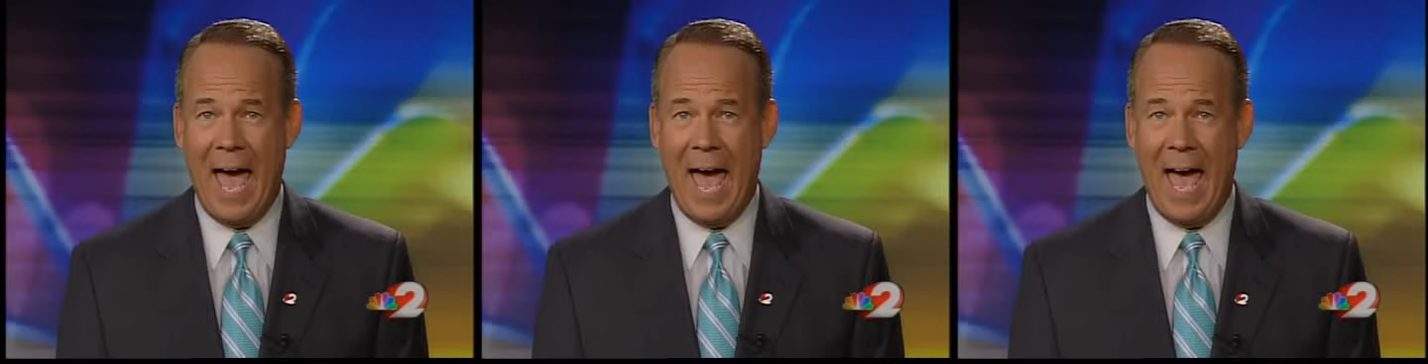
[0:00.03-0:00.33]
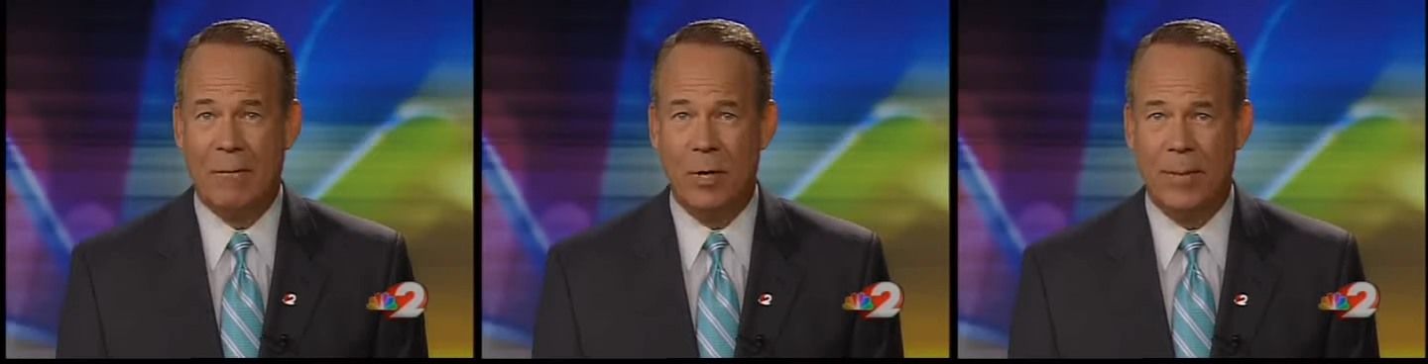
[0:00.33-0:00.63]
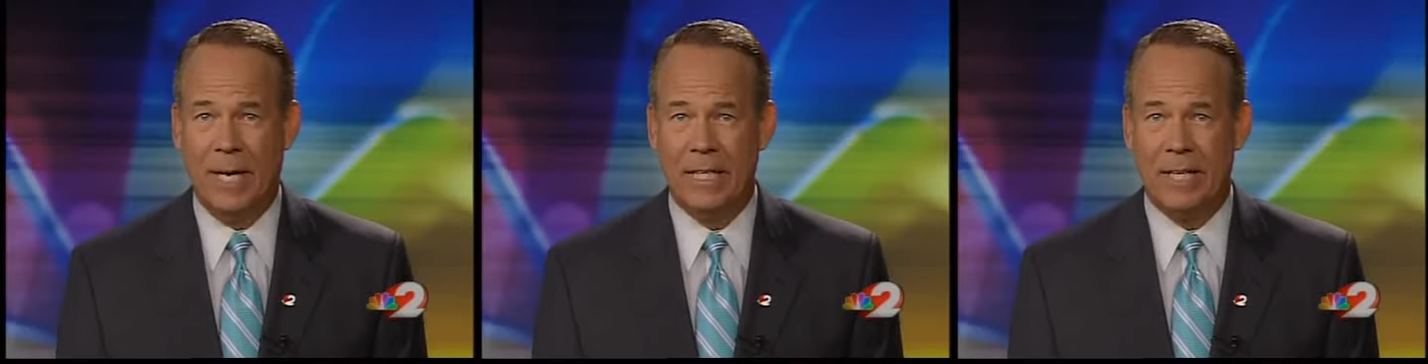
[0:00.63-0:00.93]
And
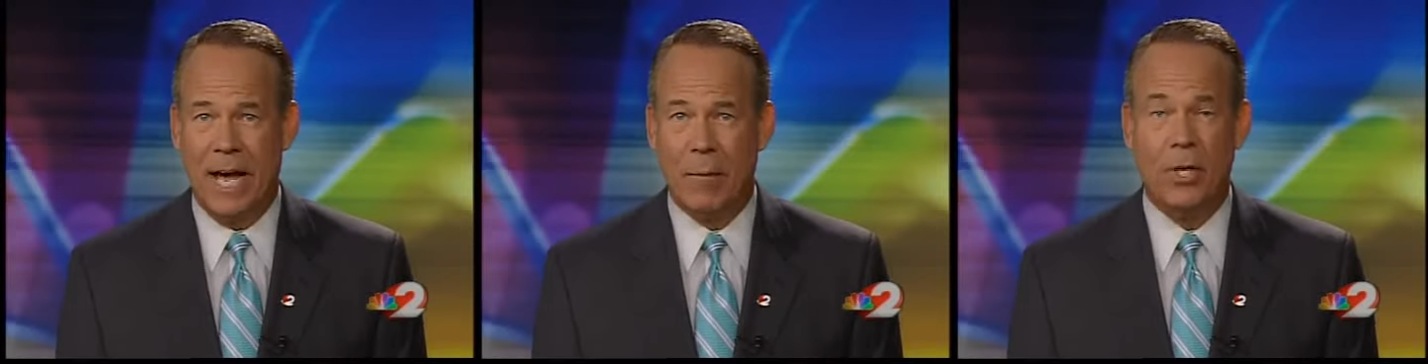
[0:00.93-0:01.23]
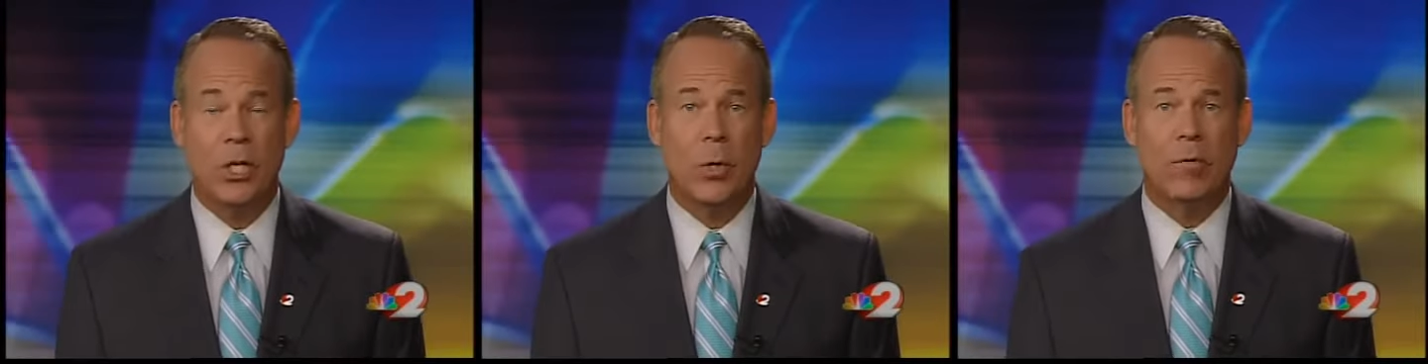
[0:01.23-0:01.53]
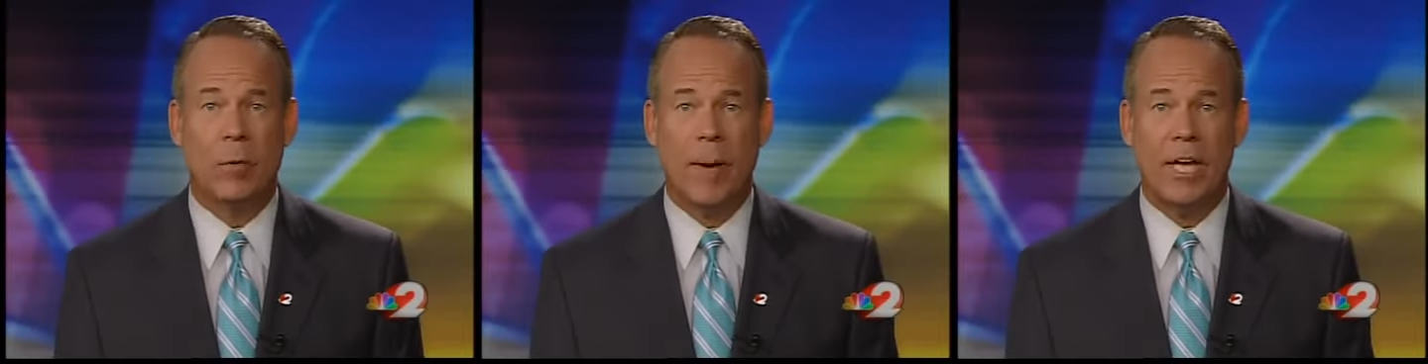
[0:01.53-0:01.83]
we begin tonight with
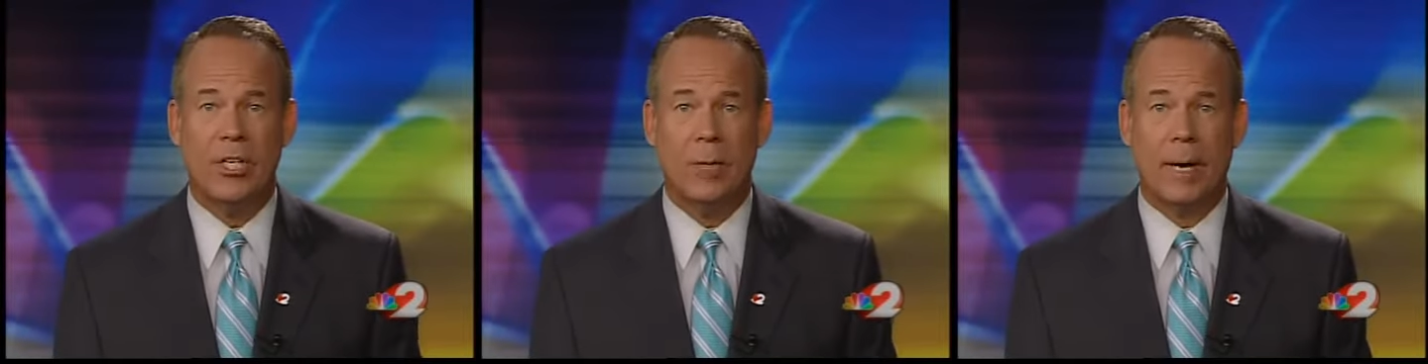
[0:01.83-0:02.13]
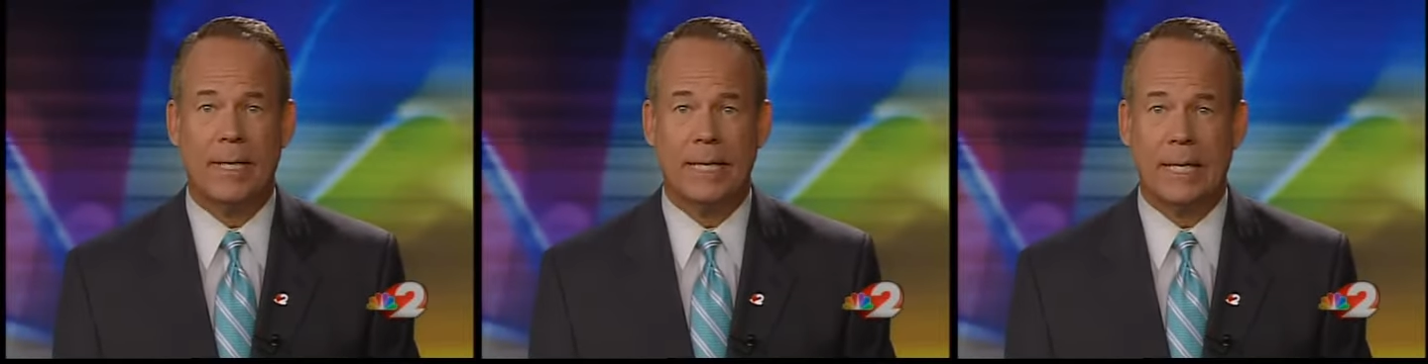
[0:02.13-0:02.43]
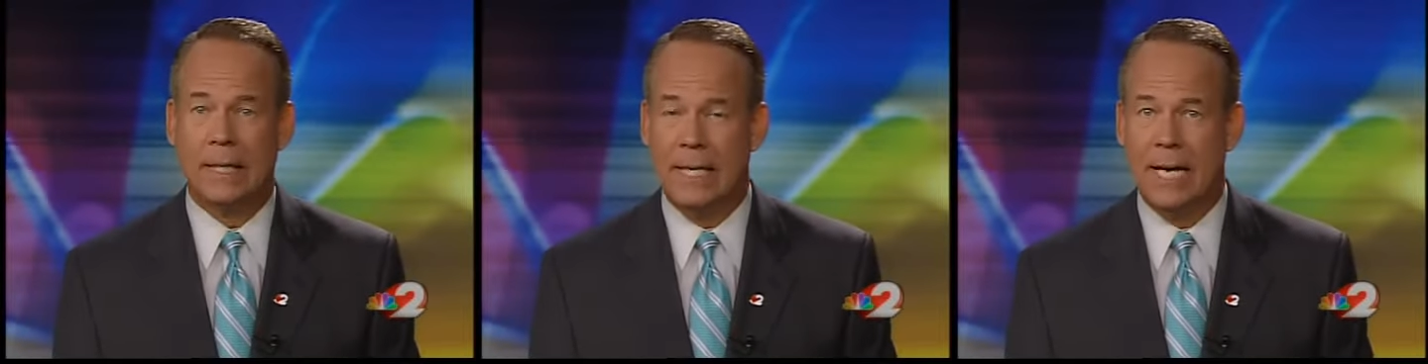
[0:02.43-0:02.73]
new information about
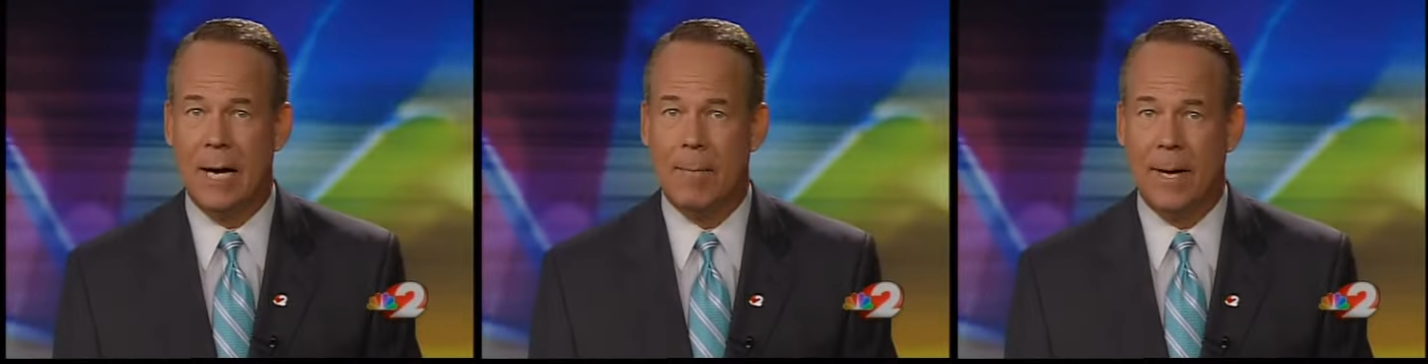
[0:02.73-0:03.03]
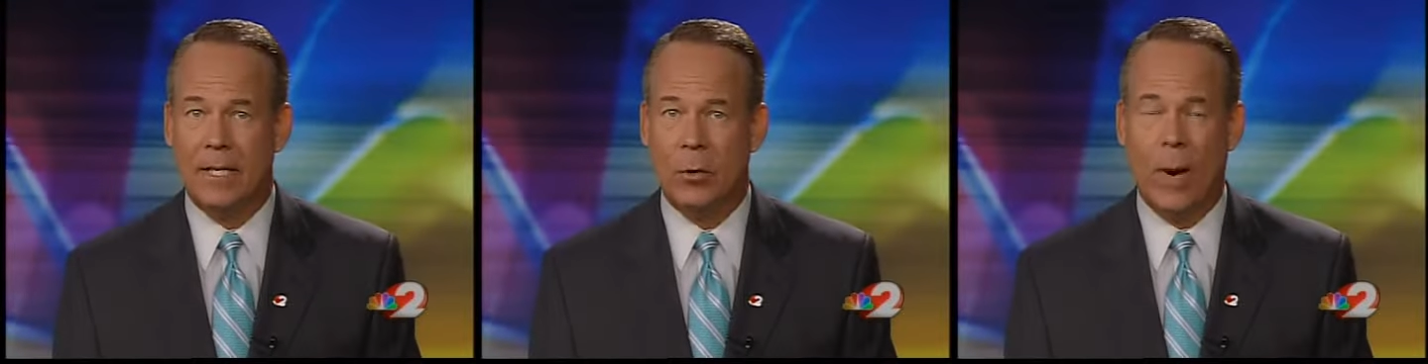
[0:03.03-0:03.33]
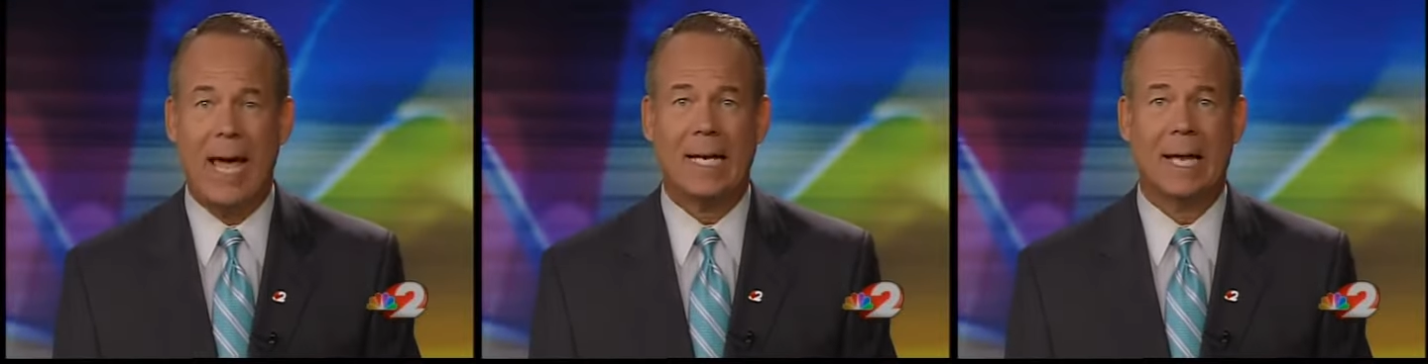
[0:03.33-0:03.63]
the cleanup at
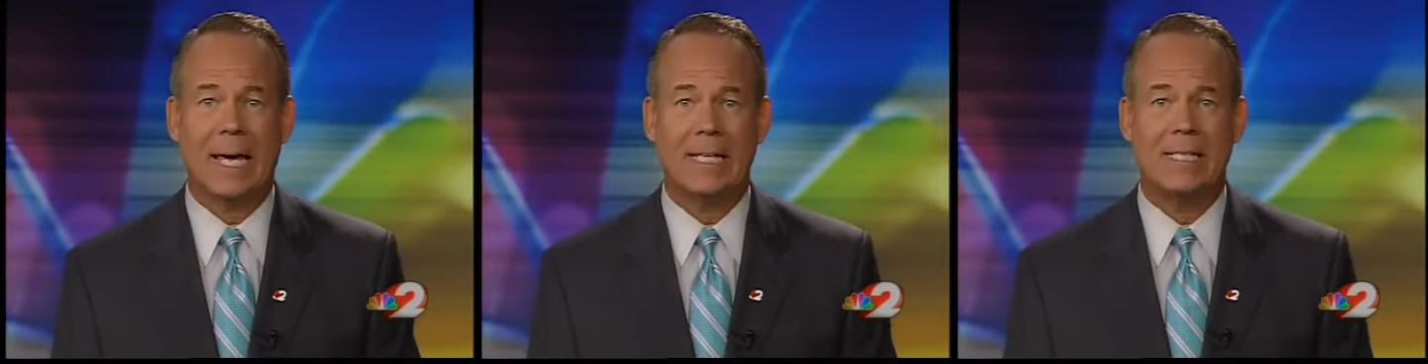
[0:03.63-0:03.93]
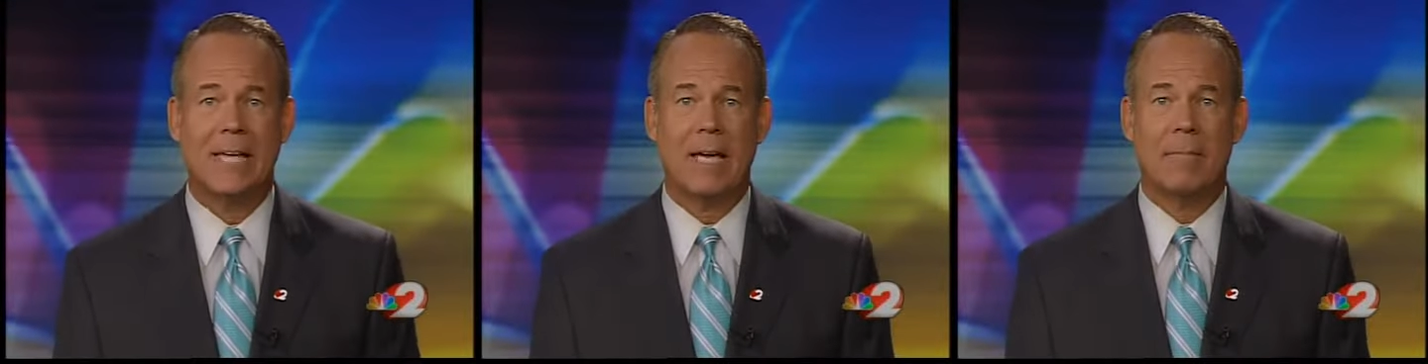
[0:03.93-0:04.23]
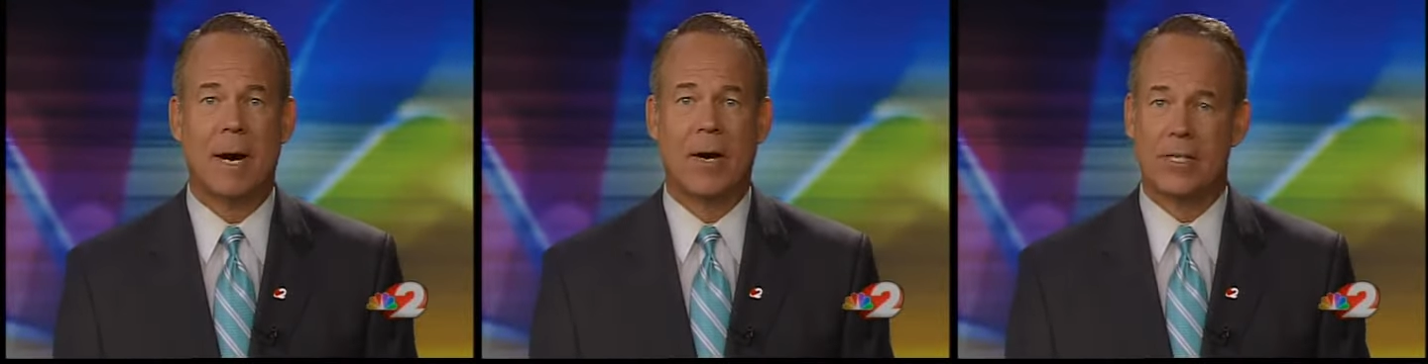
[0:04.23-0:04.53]
Grand Lake
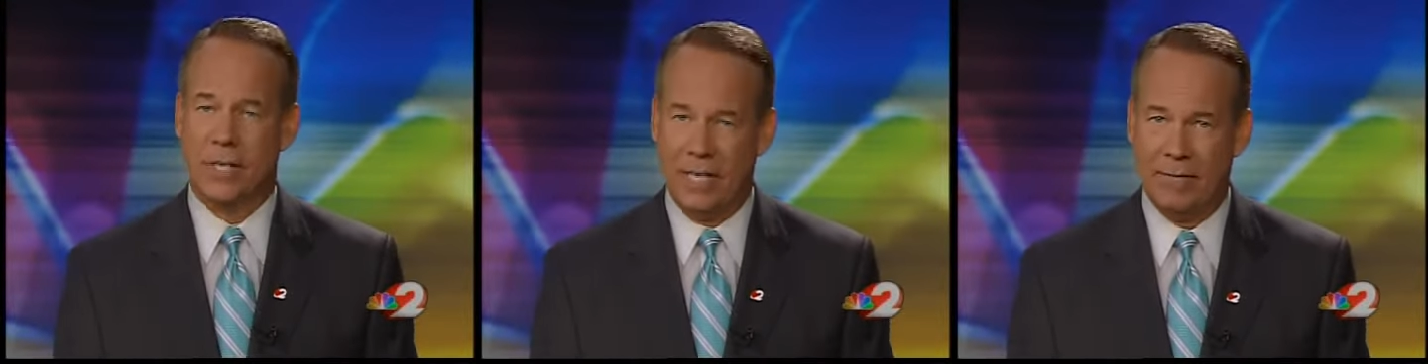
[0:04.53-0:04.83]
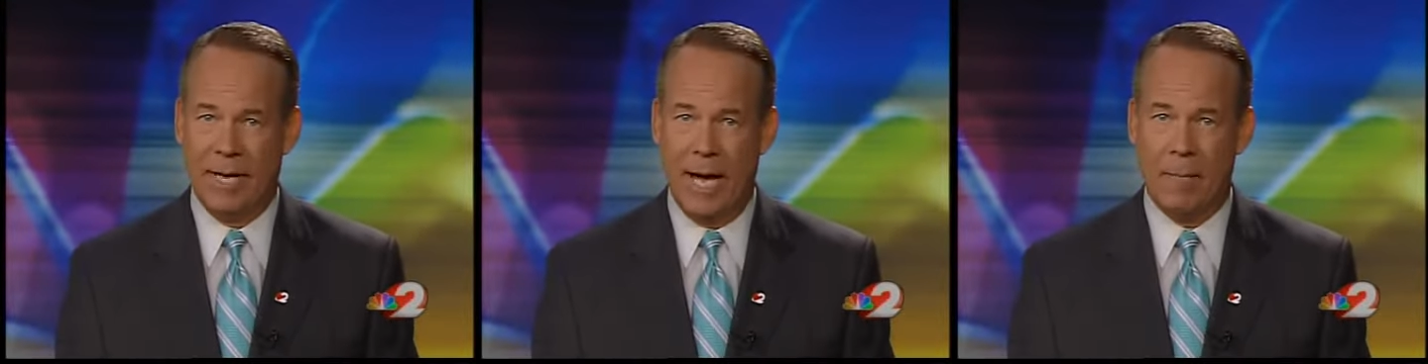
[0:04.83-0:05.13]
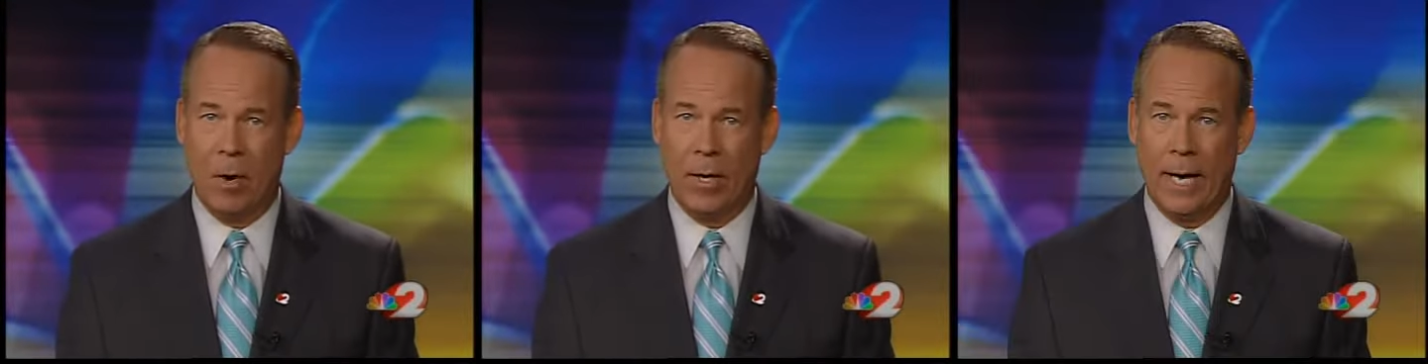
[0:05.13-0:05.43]
St. Mary's. Good evening,
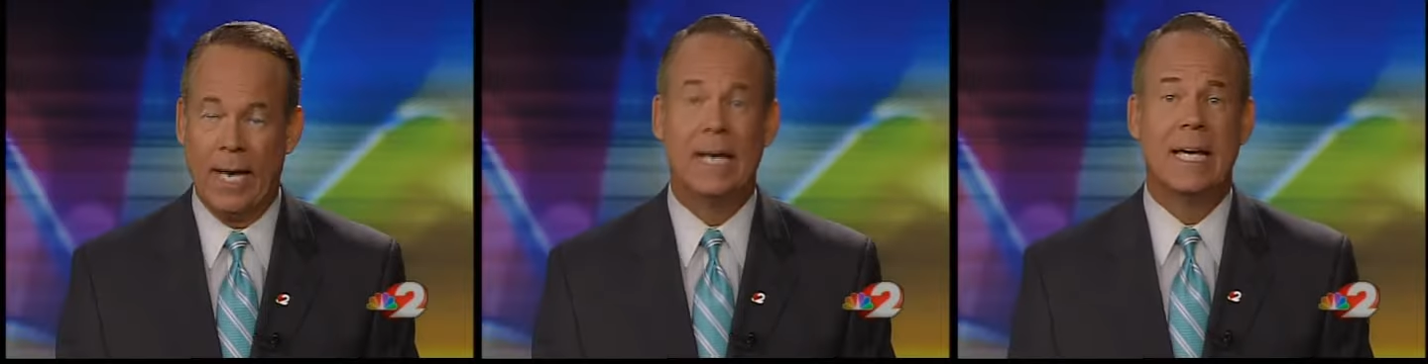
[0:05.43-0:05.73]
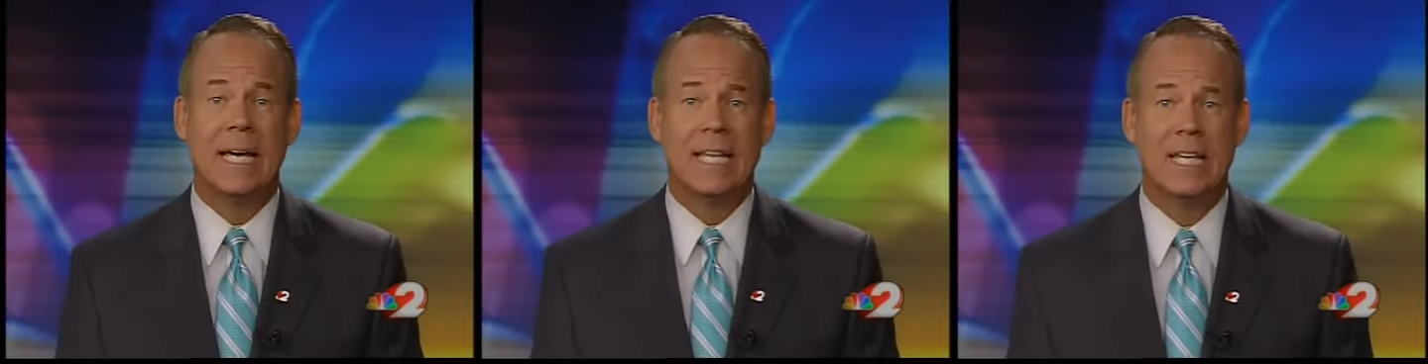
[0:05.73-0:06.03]
I'm Mark Allen.